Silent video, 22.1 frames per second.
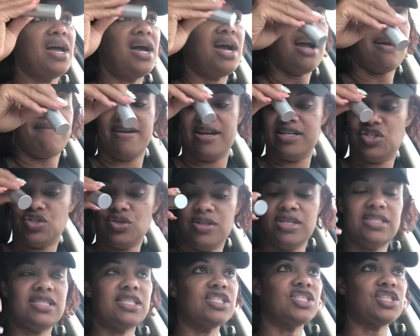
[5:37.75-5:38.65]
All right. So
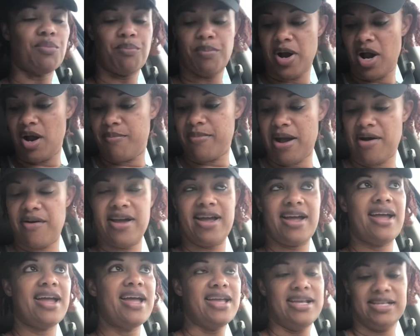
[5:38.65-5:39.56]
this is the Burberry.
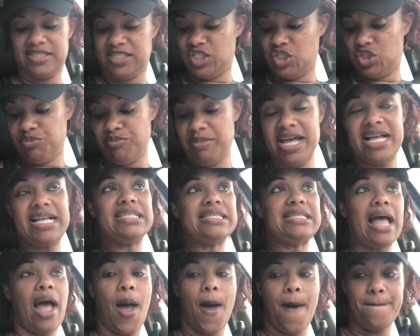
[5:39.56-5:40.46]
Smells